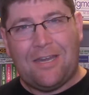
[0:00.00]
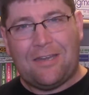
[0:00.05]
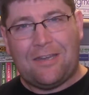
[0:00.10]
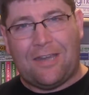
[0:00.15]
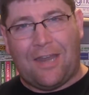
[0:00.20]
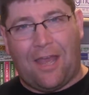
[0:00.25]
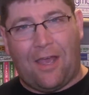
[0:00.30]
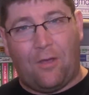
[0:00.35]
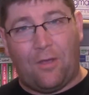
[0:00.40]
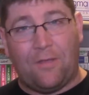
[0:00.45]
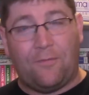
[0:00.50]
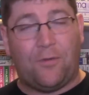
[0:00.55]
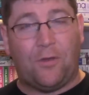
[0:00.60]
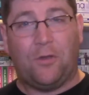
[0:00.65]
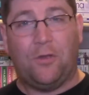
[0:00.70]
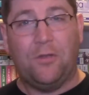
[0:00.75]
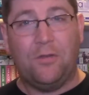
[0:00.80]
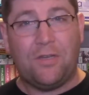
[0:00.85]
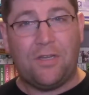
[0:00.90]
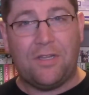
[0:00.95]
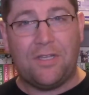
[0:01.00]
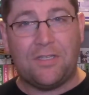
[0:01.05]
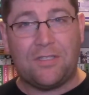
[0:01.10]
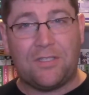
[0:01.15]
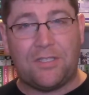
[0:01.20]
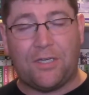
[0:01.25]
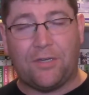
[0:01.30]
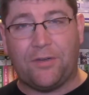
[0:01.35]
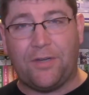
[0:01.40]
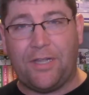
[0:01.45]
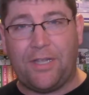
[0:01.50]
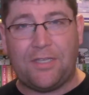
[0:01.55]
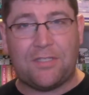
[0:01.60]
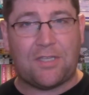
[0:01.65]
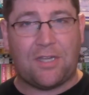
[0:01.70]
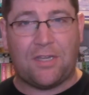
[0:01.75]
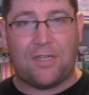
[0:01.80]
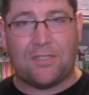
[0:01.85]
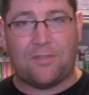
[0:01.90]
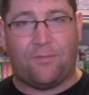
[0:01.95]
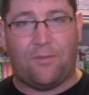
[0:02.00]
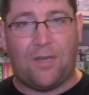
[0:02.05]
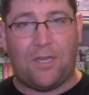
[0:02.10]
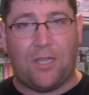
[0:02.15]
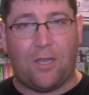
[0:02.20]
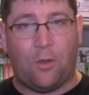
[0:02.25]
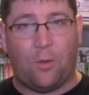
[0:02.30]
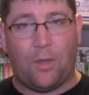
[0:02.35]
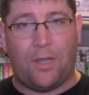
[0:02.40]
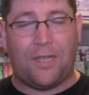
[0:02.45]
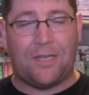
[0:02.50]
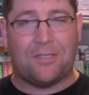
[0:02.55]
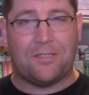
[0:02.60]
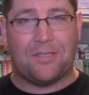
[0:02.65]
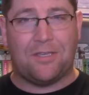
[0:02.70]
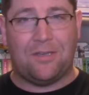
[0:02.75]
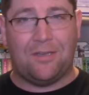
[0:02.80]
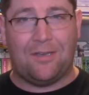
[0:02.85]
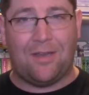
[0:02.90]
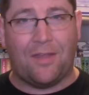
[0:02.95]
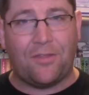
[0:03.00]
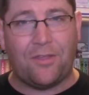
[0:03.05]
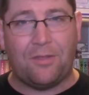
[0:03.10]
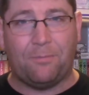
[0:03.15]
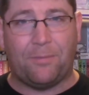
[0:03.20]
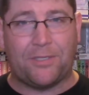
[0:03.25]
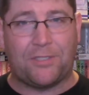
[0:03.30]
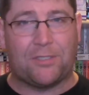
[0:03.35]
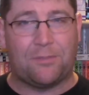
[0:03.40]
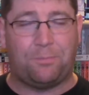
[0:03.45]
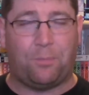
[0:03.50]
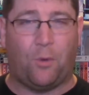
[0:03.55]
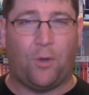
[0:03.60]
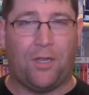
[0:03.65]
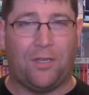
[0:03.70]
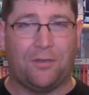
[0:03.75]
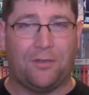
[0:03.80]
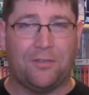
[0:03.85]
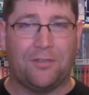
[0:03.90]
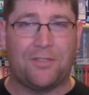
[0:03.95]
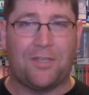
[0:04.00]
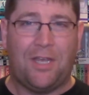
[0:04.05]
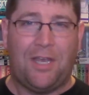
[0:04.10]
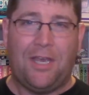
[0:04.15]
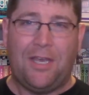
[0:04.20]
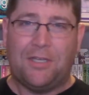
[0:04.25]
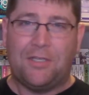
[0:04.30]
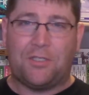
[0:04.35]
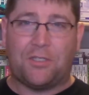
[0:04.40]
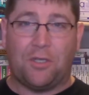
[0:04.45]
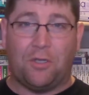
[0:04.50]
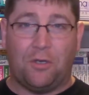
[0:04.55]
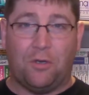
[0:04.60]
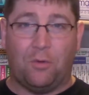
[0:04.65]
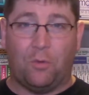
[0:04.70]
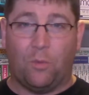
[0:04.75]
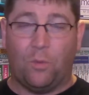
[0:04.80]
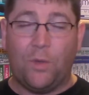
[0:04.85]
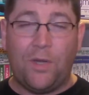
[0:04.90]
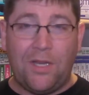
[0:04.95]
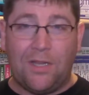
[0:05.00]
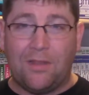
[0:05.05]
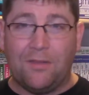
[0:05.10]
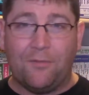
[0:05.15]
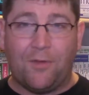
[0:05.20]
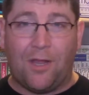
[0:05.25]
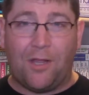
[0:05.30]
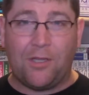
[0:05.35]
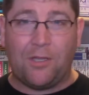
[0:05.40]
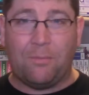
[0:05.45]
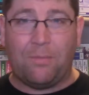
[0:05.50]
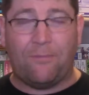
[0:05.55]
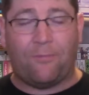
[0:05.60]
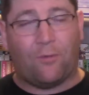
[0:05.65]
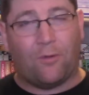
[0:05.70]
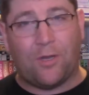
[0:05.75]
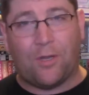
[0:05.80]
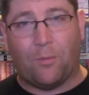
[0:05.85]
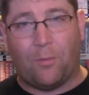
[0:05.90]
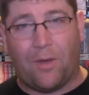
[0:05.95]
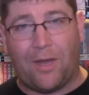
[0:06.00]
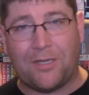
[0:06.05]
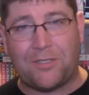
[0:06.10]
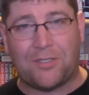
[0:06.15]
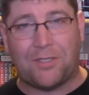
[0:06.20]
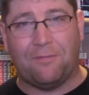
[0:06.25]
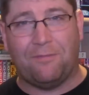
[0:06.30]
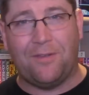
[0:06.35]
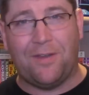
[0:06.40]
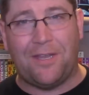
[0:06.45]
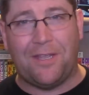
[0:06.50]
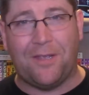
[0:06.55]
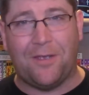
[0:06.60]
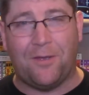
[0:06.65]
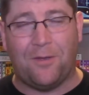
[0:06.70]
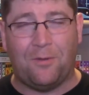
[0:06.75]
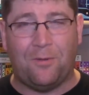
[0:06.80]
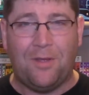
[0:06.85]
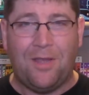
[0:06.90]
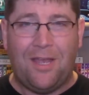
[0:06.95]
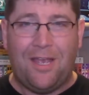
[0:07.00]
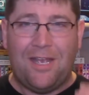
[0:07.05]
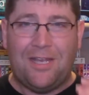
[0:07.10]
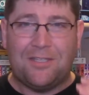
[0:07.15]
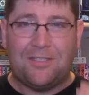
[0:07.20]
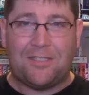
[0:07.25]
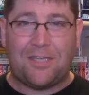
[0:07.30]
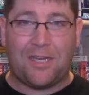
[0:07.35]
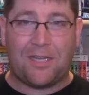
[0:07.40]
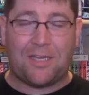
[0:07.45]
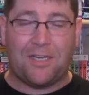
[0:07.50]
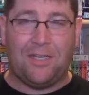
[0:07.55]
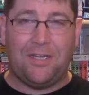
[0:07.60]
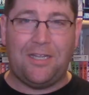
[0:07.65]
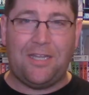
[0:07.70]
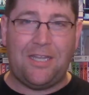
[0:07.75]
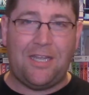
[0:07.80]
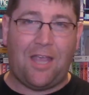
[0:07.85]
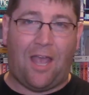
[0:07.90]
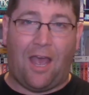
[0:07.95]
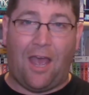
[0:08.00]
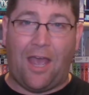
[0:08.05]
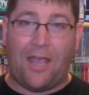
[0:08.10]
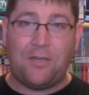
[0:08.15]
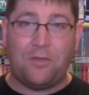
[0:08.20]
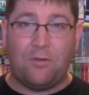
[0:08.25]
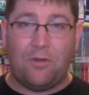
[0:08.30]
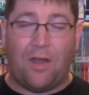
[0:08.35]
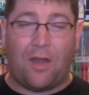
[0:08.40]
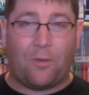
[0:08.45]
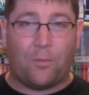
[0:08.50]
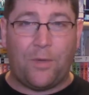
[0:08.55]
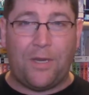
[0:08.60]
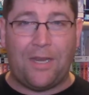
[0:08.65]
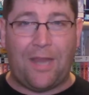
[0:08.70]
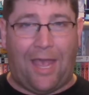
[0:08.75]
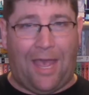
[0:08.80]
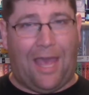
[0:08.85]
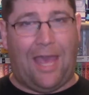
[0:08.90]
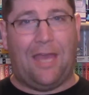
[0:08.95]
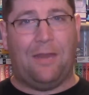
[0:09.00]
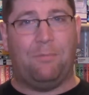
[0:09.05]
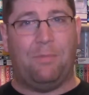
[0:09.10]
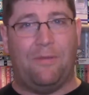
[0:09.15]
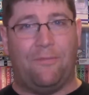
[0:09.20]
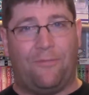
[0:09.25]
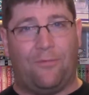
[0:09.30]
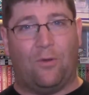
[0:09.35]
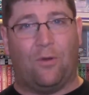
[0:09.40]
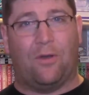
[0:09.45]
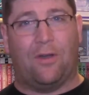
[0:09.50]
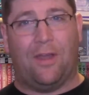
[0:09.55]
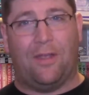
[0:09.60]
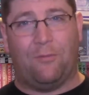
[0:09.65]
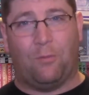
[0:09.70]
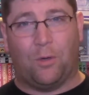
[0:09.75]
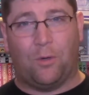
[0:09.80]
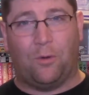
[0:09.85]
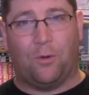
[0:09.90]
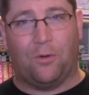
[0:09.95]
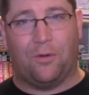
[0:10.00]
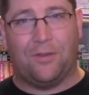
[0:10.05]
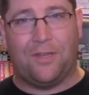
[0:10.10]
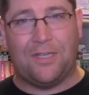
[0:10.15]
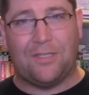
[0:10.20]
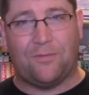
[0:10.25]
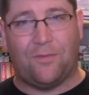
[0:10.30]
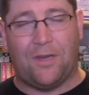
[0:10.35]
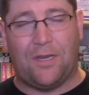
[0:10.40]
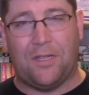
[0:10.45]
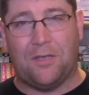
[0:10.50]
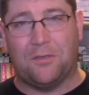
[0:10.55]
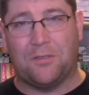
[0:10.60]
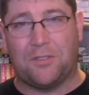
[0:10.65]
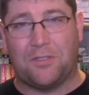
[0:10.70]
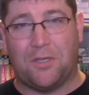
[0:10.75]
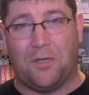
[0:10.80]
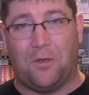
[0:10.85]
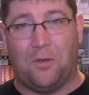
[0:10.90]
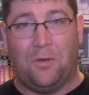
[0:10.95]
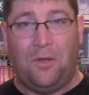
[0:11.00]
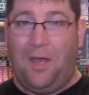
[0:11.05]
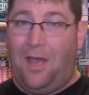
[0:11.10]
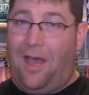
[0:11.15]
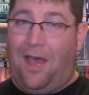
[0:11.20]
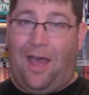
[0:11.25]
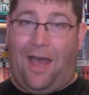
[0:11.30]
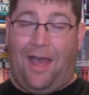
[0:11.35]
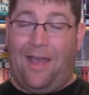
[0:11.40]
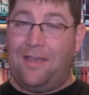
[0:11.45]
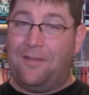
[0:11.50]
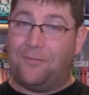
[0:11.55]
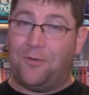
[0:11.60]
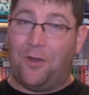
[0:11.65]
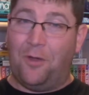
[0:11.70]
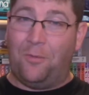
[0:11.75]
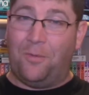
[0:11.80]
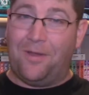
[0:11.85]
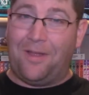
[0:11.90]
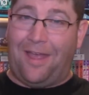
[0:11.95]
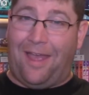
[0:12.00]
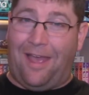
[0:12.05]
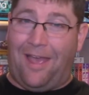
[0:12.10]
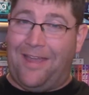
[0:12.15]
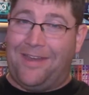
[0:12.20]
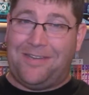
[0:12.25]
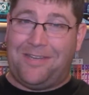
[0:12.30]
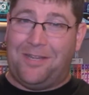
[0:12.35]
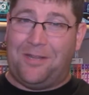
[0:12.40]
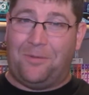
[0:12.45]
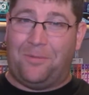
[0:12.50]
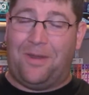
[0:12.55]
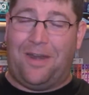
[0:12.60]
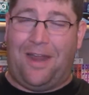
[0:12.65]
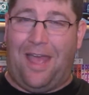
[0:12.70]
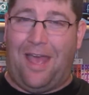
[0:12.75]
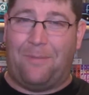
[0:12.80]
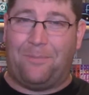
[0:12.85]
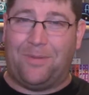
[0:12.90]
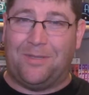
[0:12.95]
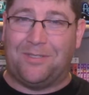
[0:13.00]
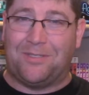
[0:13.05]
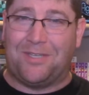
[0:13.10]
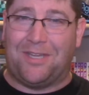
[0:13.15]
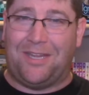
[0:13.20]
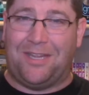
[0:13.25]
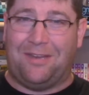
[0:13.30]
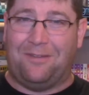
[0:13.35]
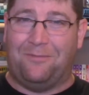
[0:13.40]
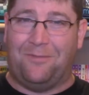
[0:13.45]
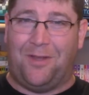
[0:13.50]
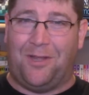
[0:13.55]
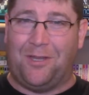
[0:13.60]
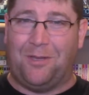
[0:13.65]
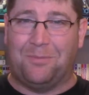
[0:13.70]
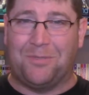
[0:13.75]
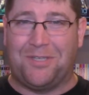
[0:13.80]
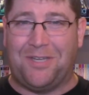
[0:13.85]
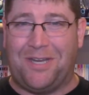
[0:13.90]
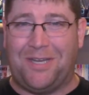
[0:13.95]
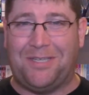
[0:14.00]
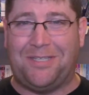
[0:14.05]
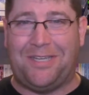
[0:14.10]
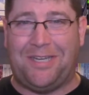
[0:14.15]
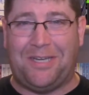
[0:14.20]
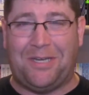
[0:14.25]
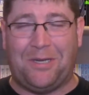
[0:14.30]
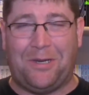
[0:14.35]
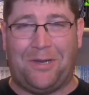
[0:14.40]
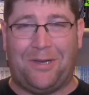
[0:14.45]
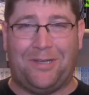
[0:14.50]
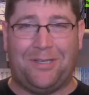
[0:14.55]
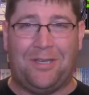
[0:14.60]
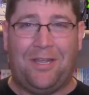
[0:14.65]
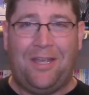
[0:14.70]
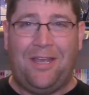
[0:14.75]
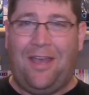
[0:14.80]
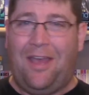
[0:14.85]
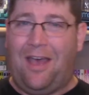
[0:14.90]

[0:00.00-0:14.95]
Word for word: Now if you're new to this series, this video is nothing but spoilers, so read the volume before you watch the video. Secondly, I do not read ahead before I record these videos, so I have no idea what happens in volumes 19 and on.